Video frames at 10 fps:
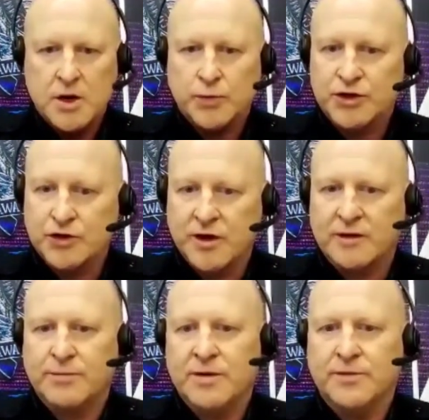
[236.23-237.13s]

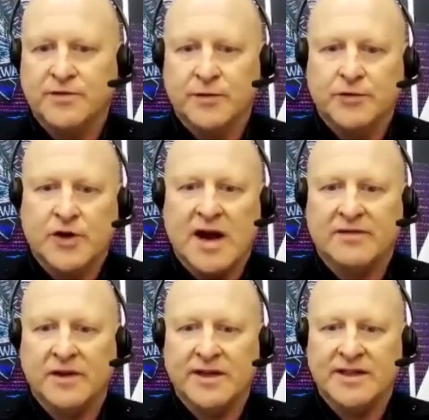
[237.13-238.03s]
restrict people from
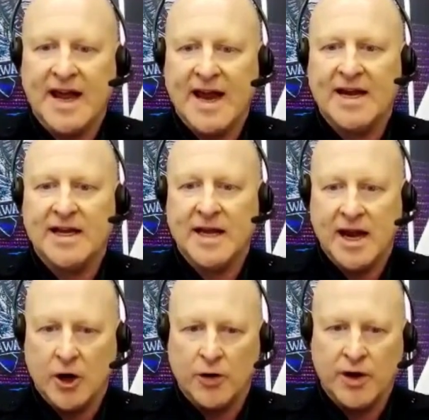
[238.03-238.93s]
traveling to any
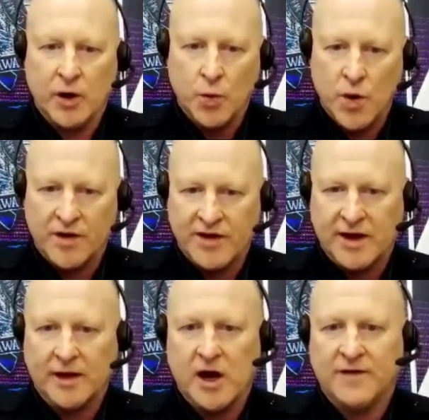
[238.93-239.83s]
area where the
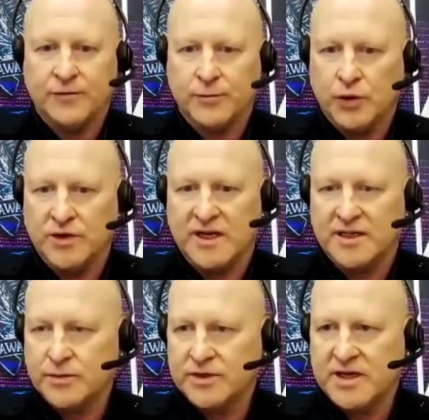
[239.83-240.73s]
unlawful
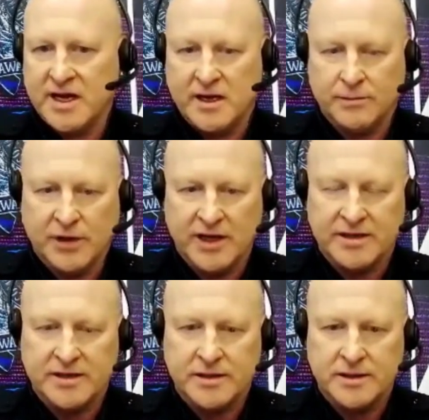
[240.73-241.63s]
protest was taking
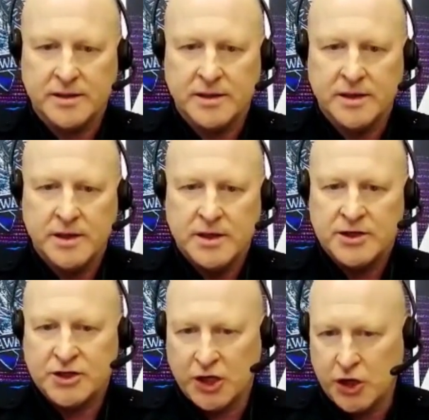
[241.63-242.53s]
place,
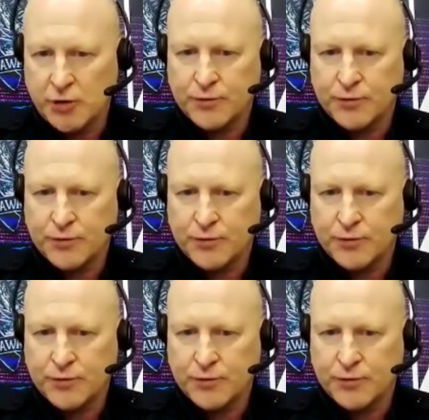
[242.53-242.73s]
secure